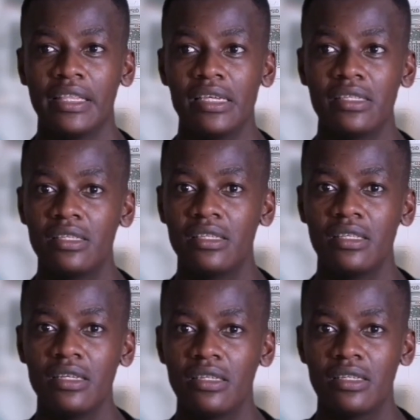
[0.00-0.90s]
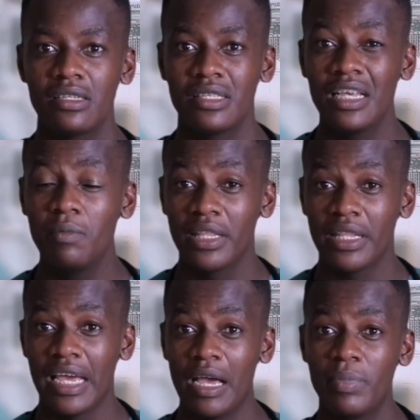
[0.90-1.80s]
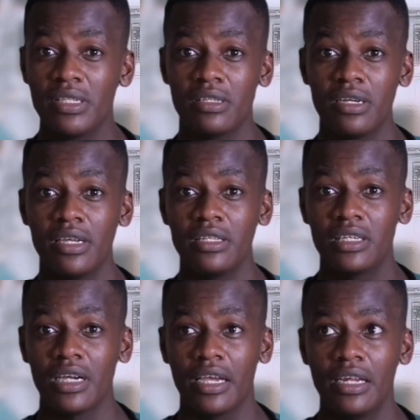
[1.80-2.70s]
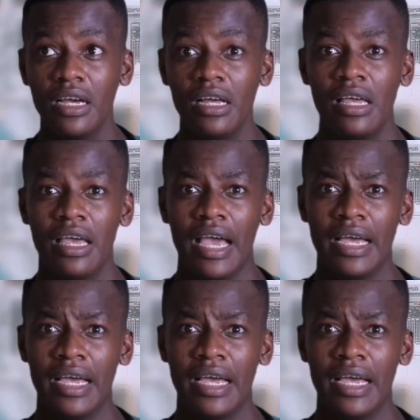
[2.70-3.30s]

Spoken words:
there's this stigma that happens in China,